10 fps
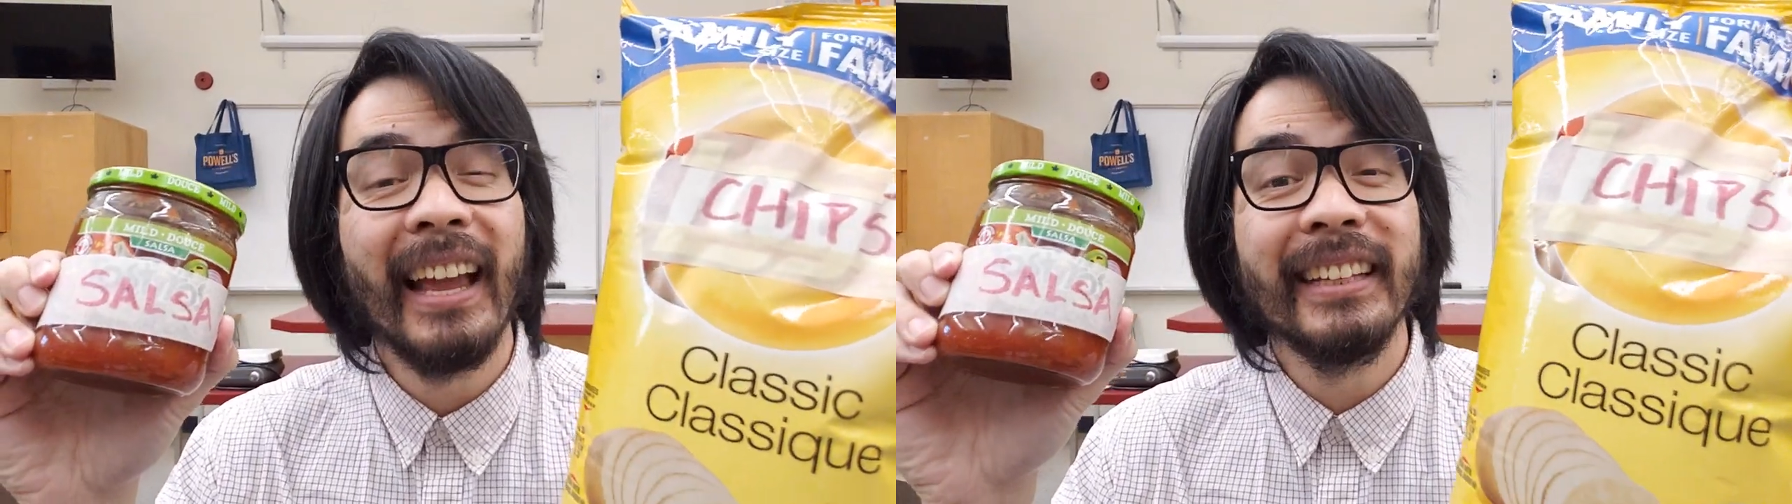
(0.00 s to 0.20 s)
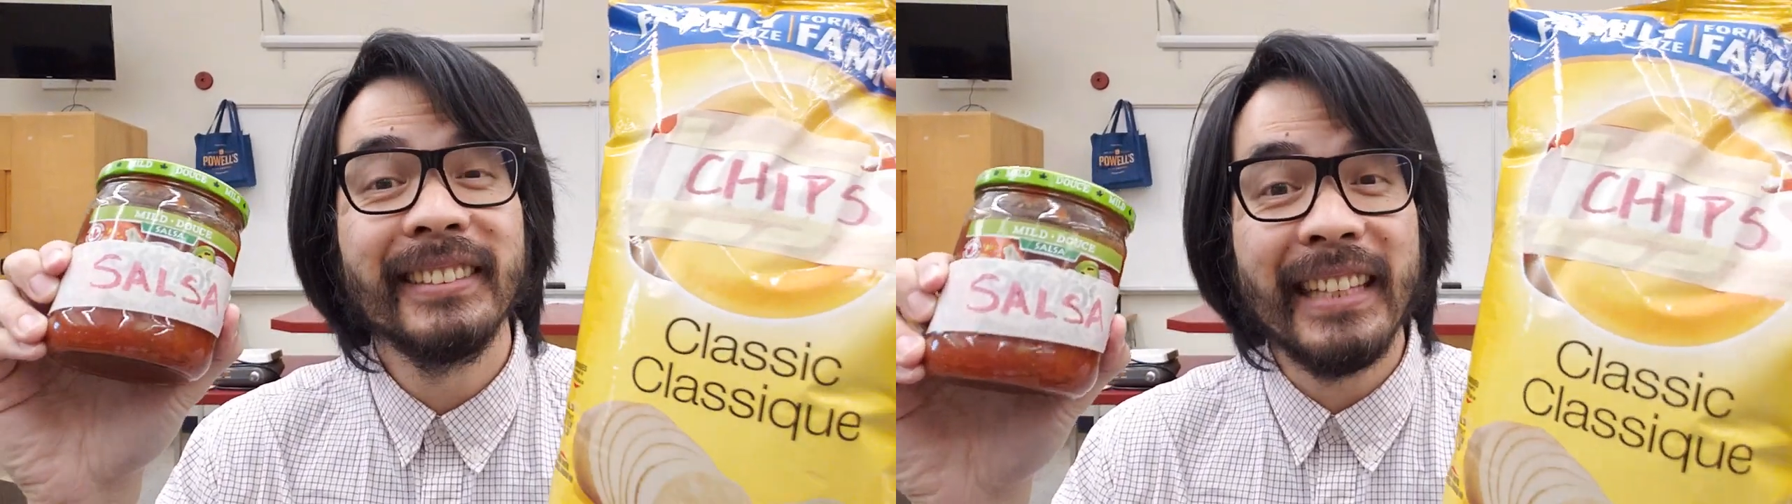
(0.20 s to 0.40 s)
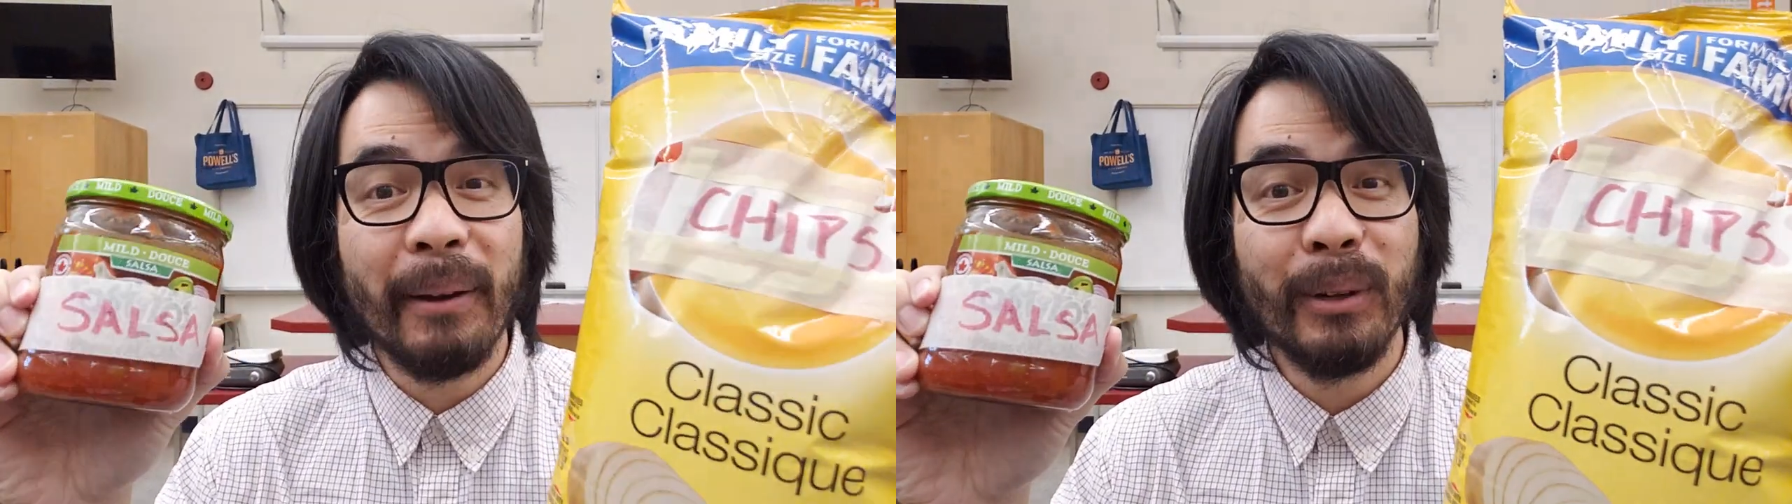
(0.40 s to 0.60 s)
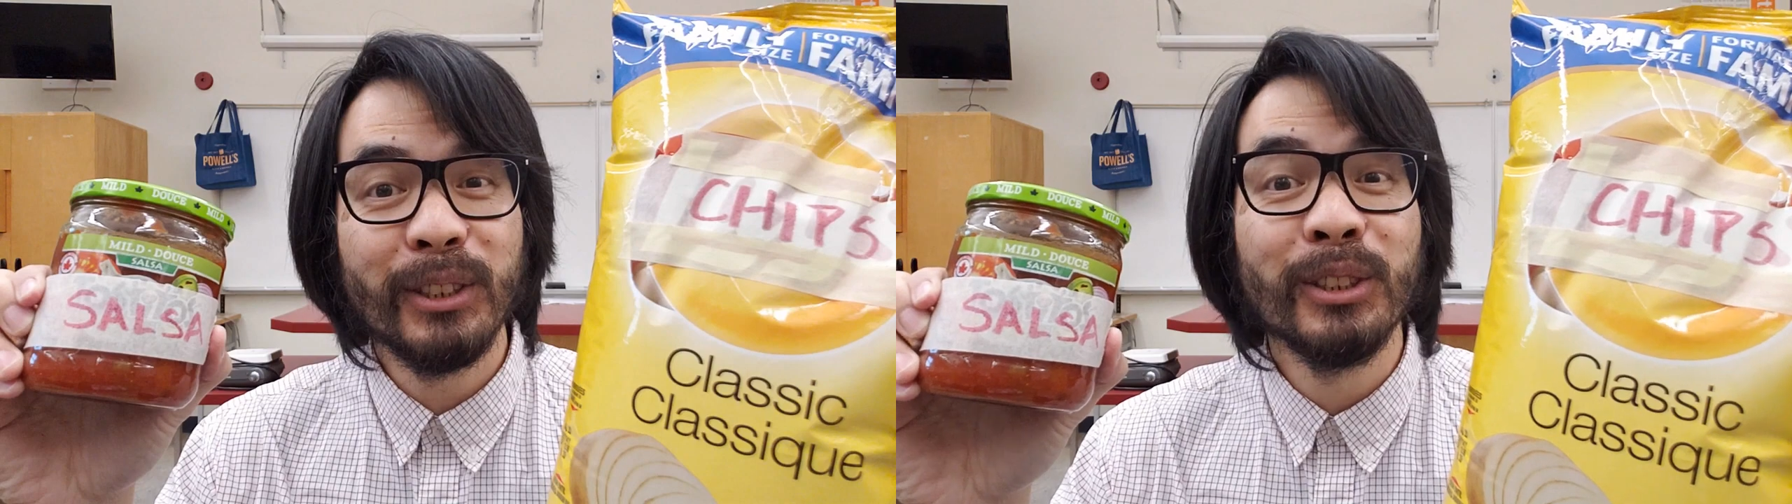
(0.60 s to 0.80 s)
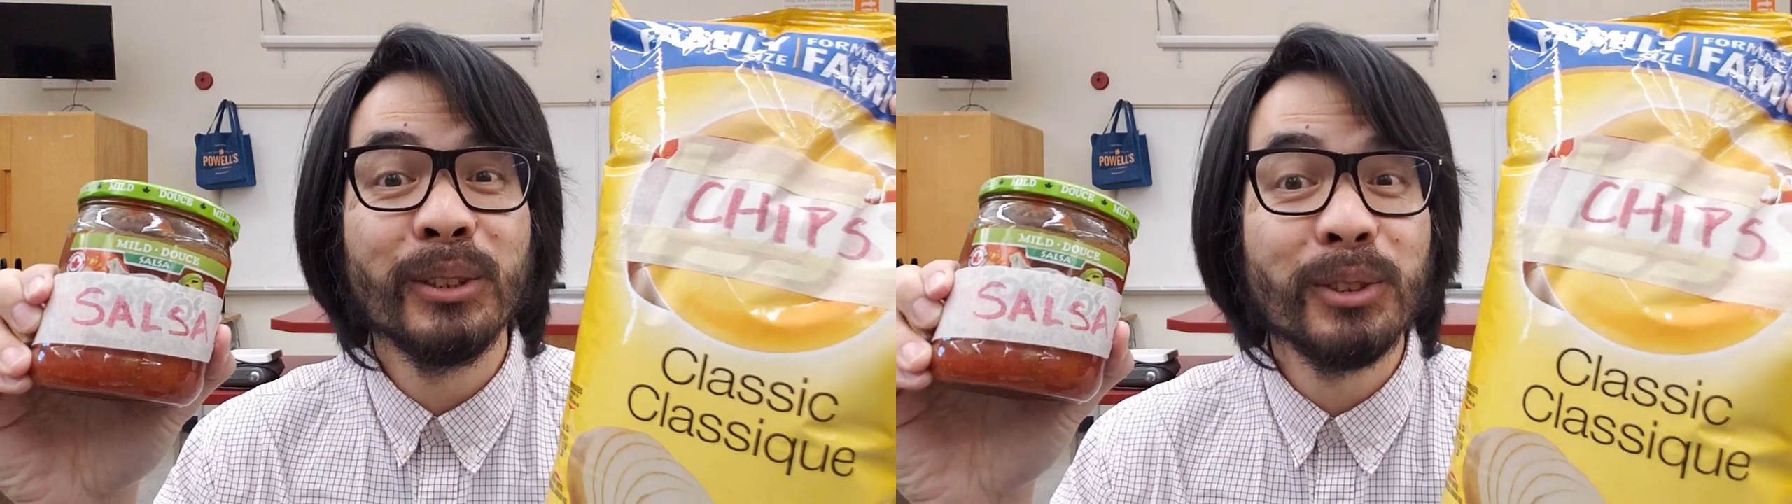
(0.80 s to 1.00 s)
a
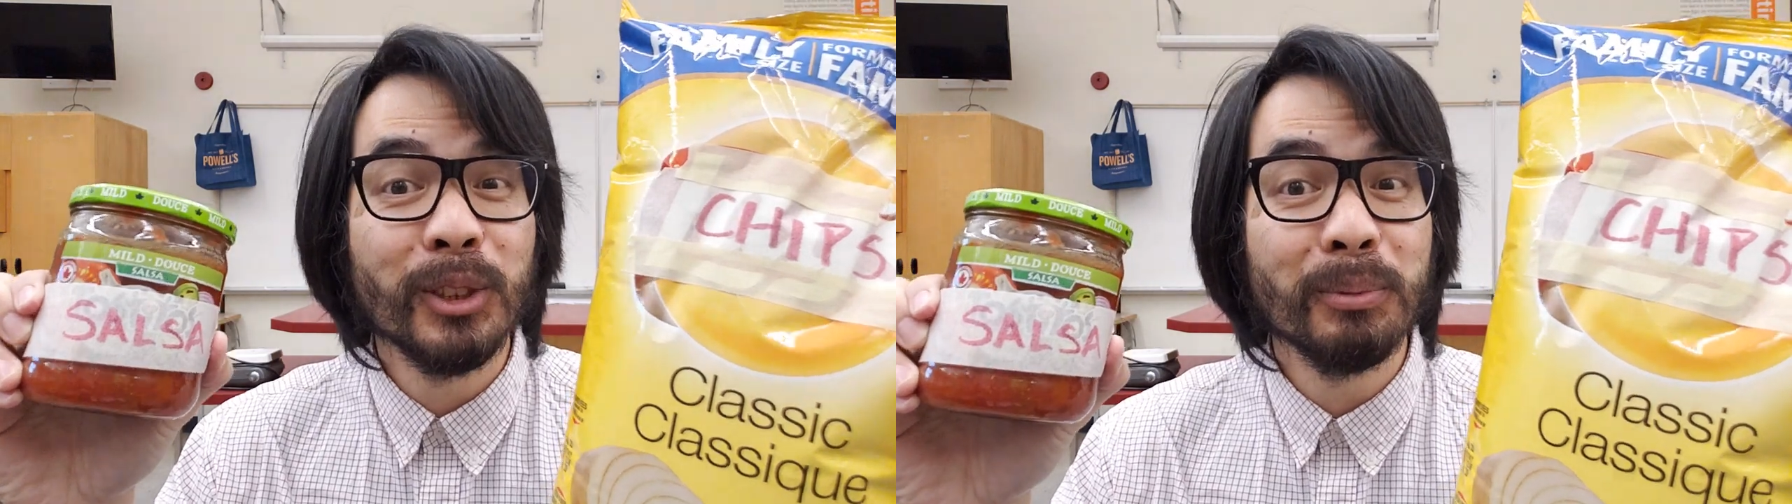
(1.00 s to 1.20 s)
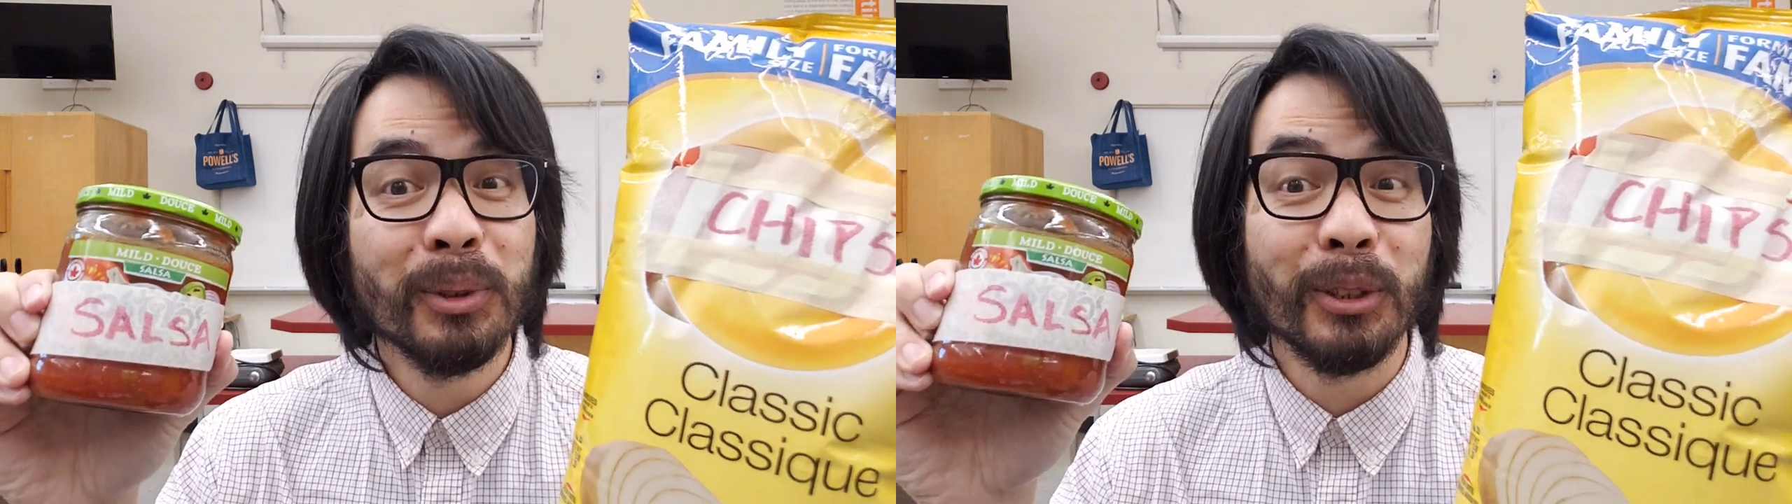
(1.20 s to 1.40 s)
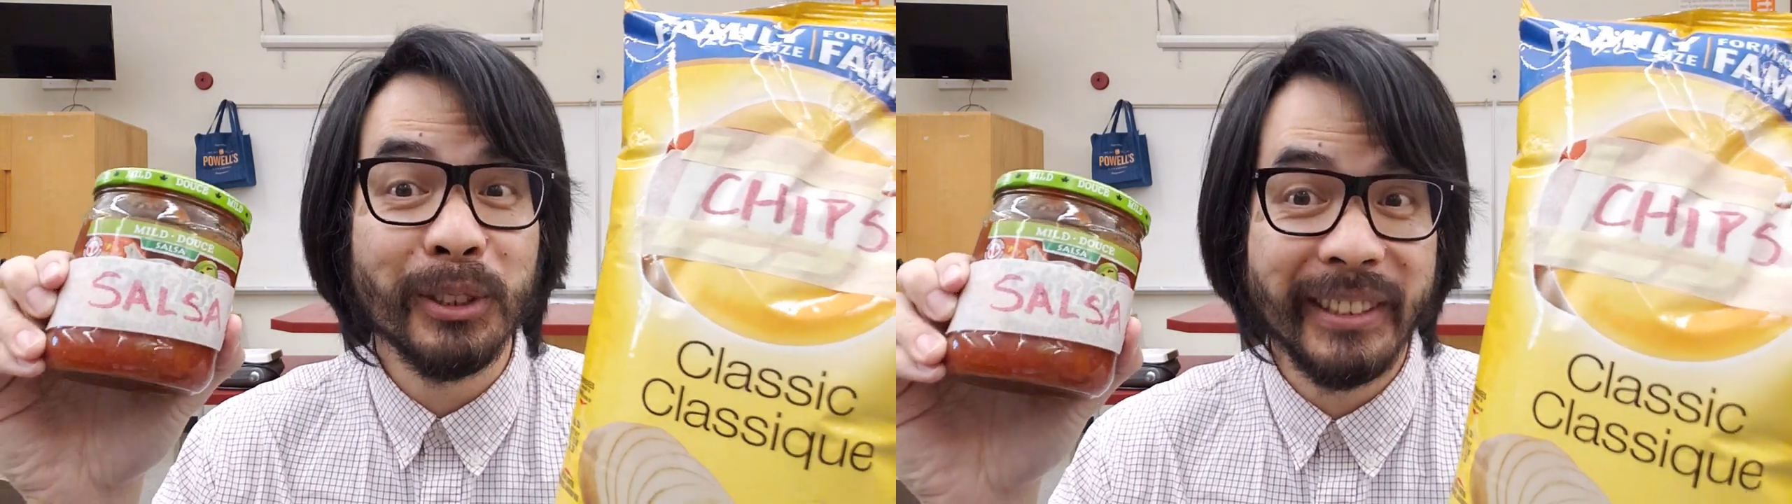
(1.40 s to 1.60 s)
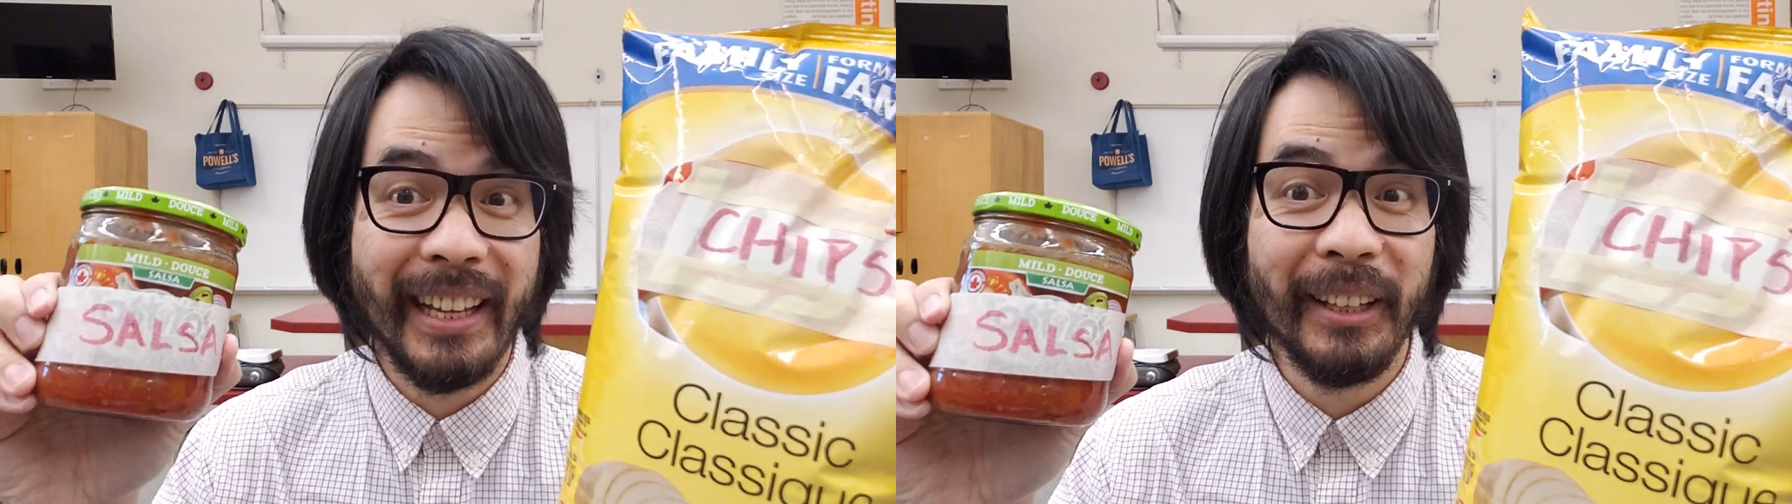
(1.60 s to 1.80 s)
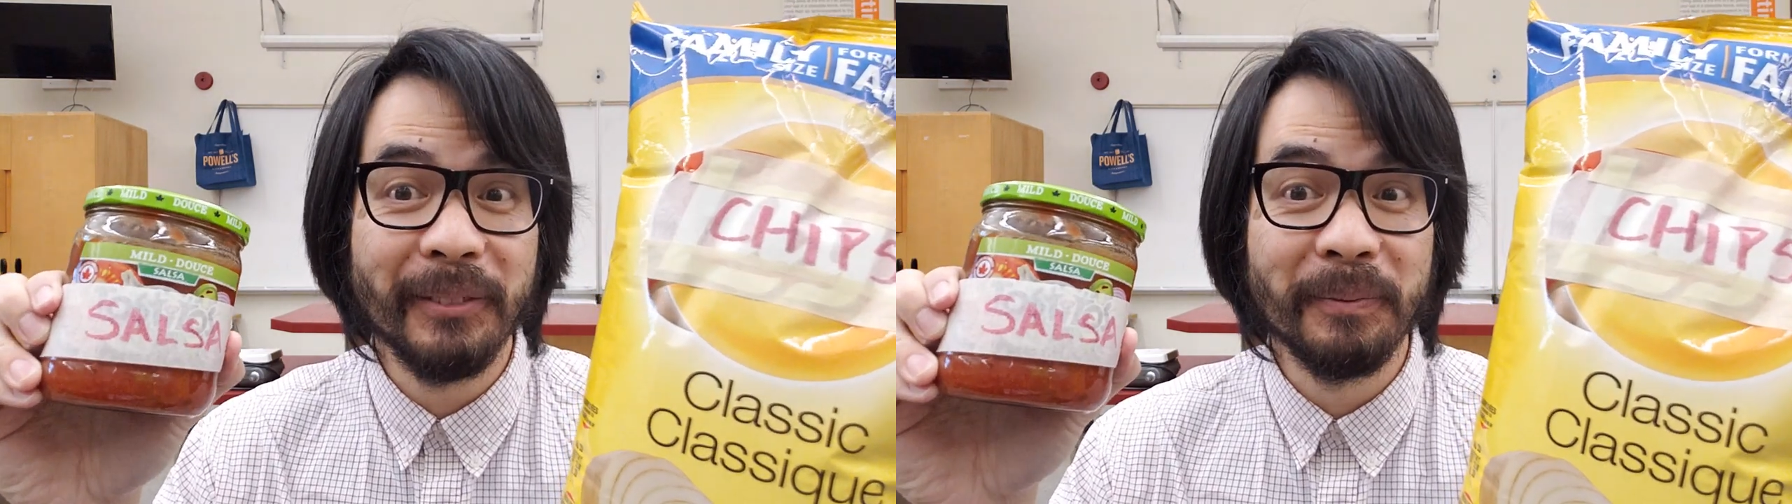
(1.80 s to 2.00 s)
sandwich, soup, or
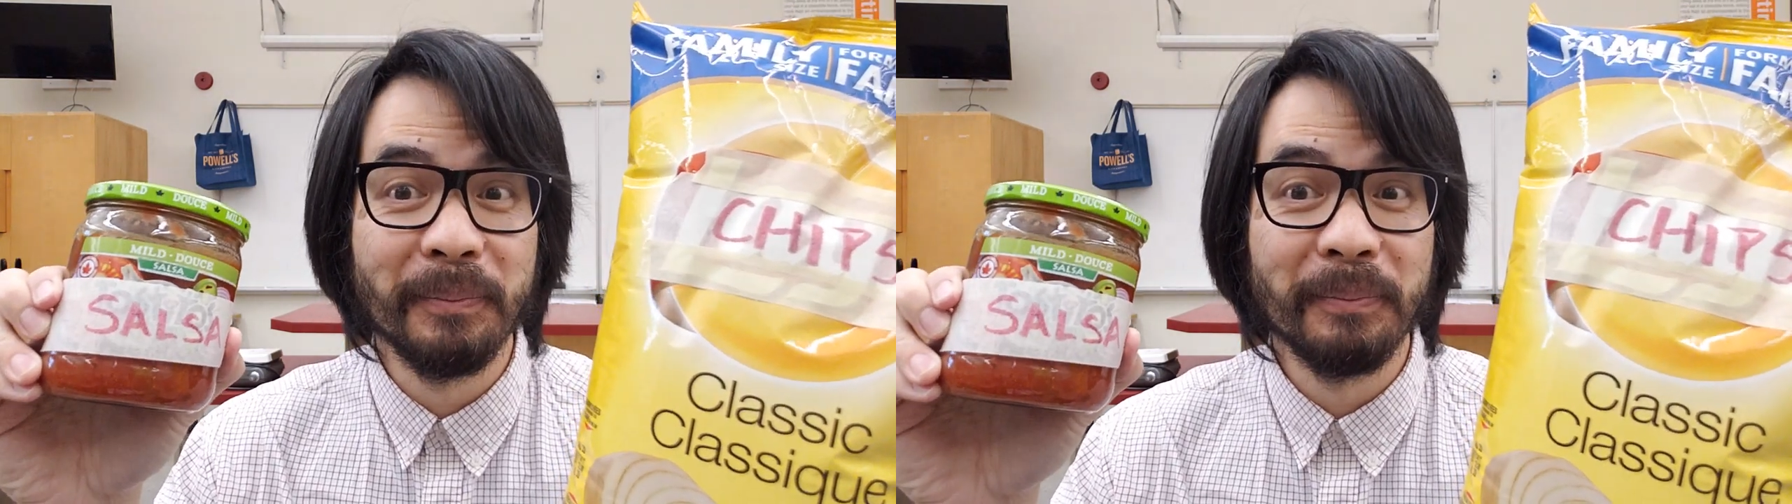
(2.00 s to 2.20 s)
salad?